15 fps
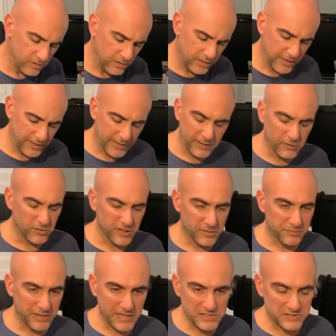And I couldn't get
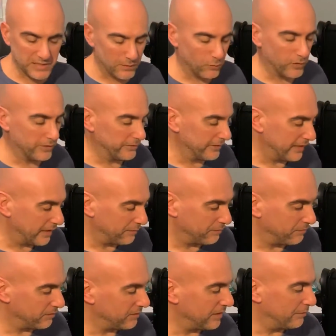past that one
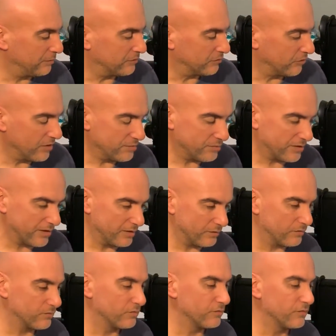laboratory part.
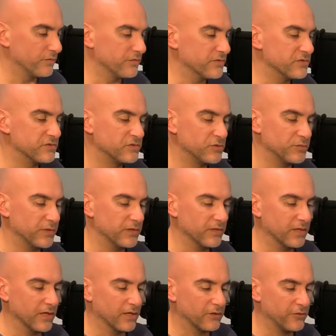Stupid
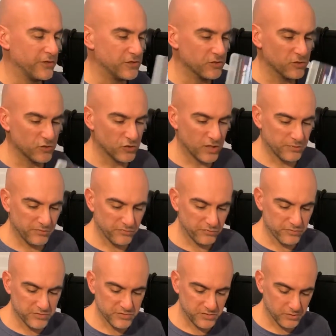creature dropping from
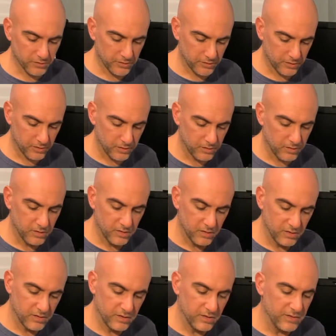the ceiling.
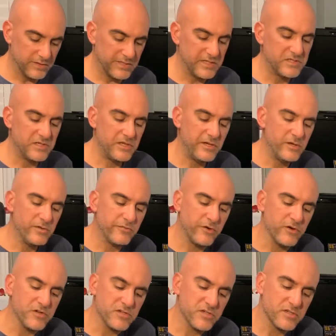DC
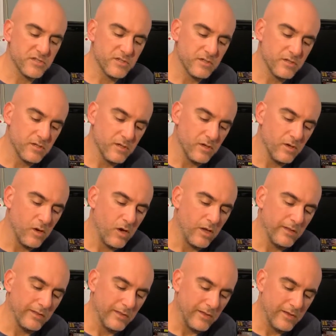Universe
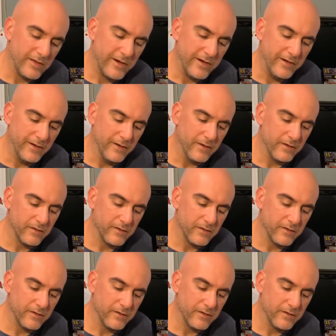Online.